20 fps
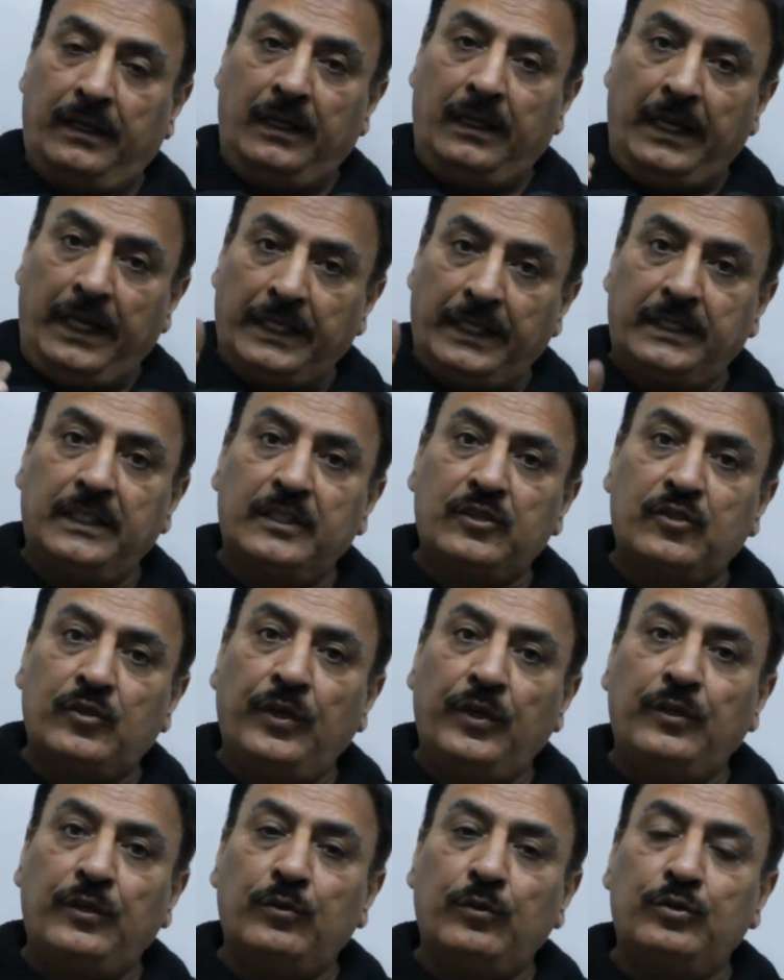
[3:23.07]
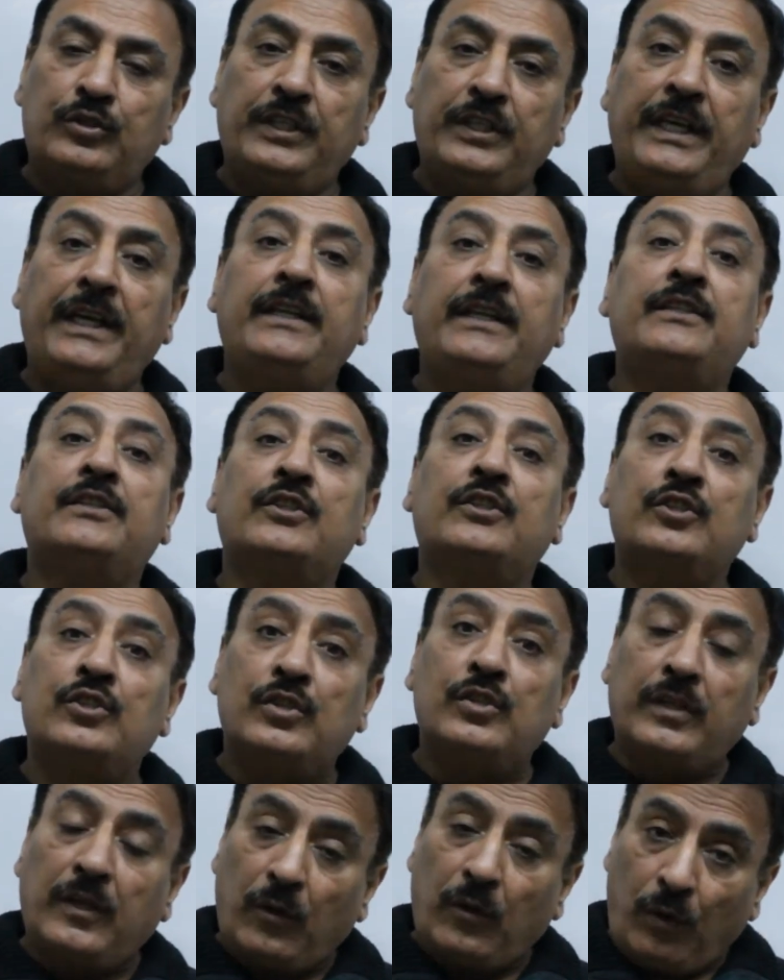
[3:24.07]
Length is going to change,
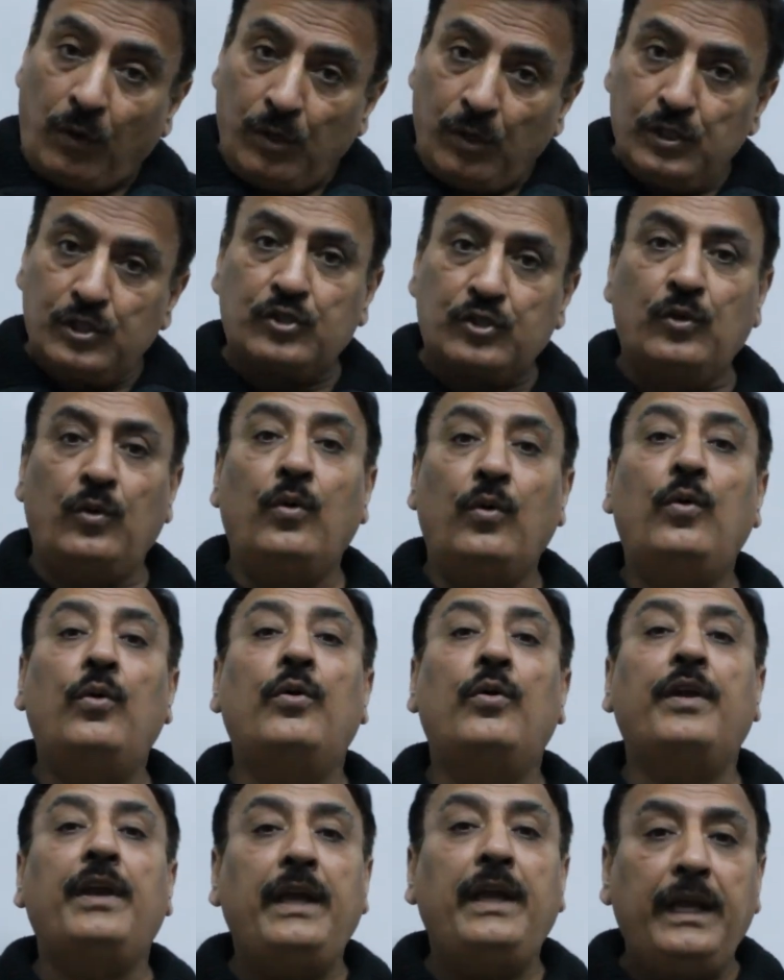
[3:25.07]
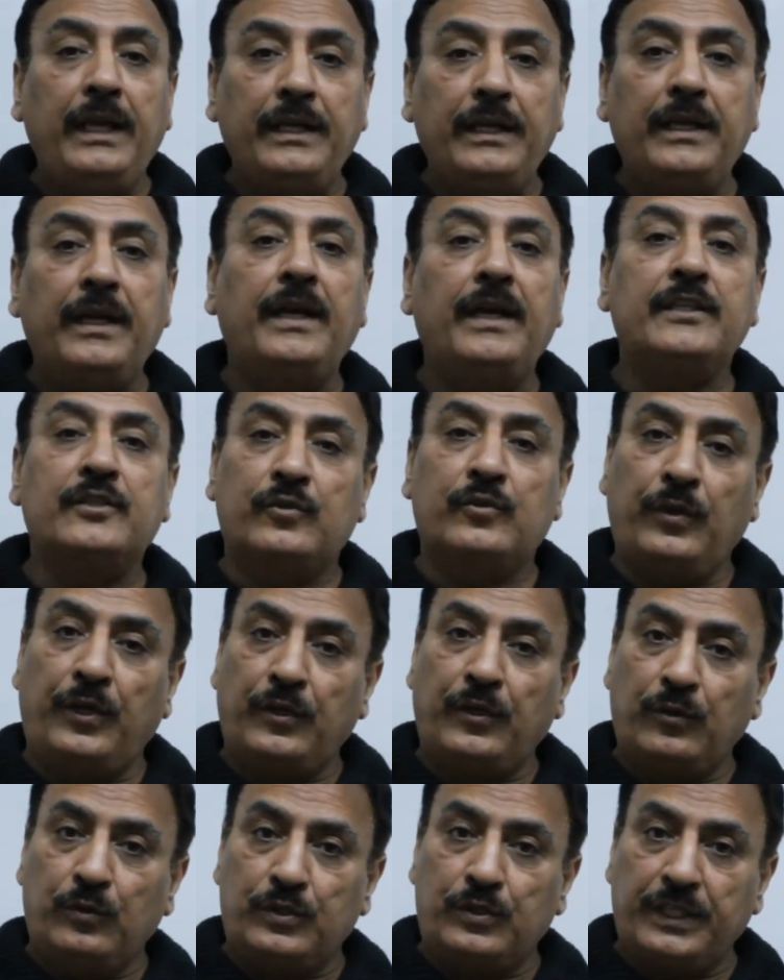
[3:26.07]
also area is
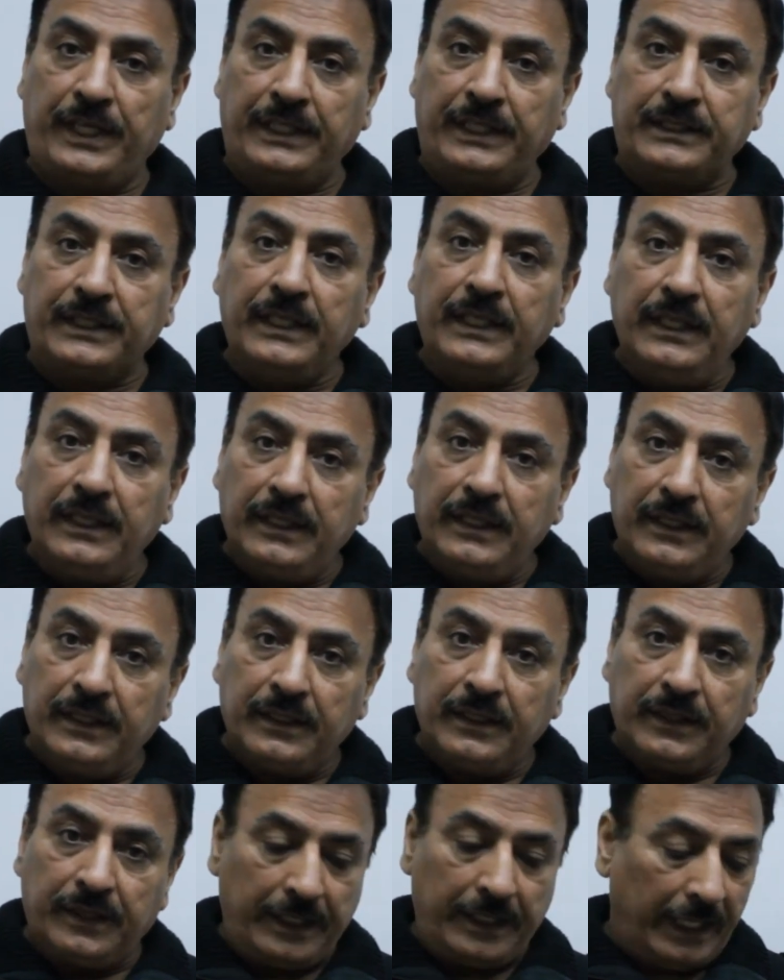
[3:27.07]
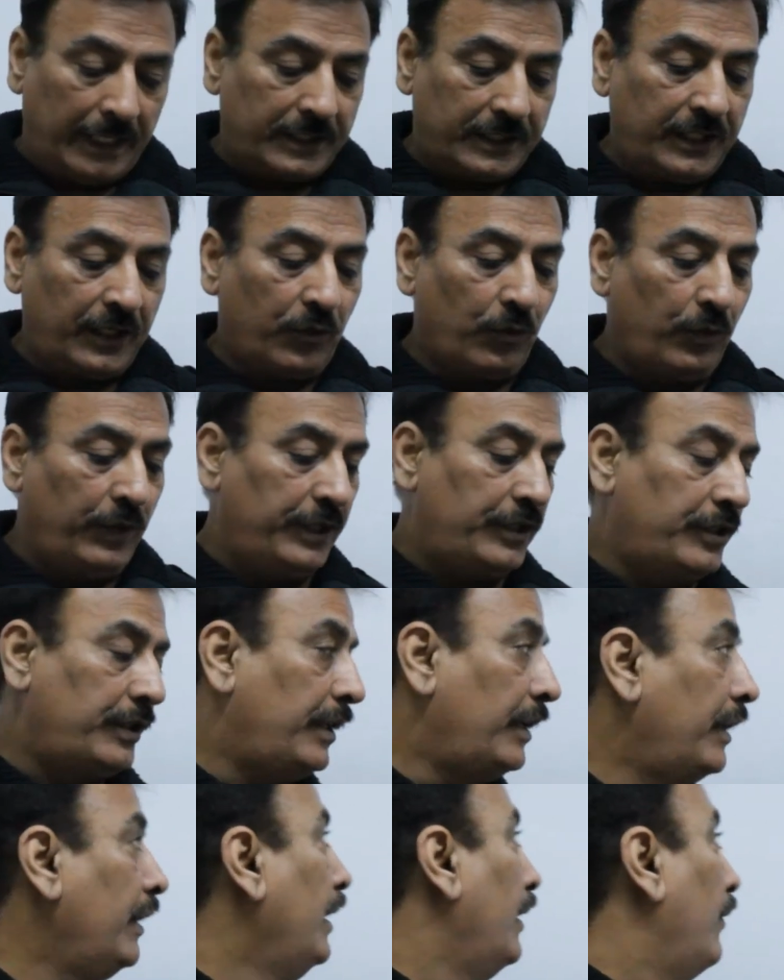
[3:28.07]
going to change in that
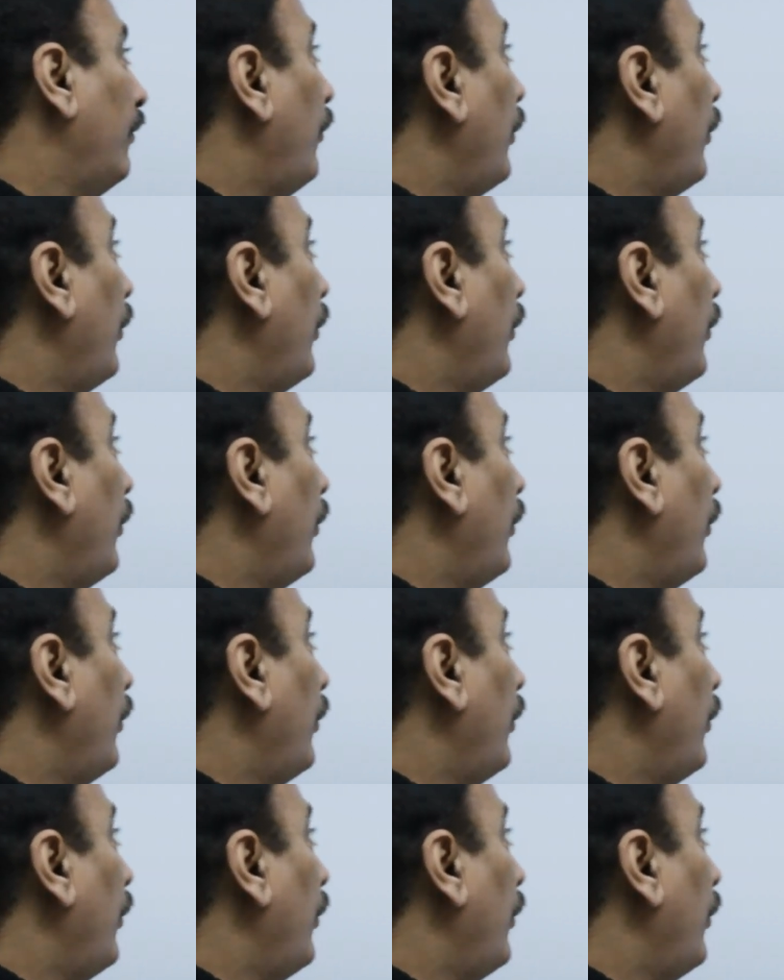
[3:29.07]
situation.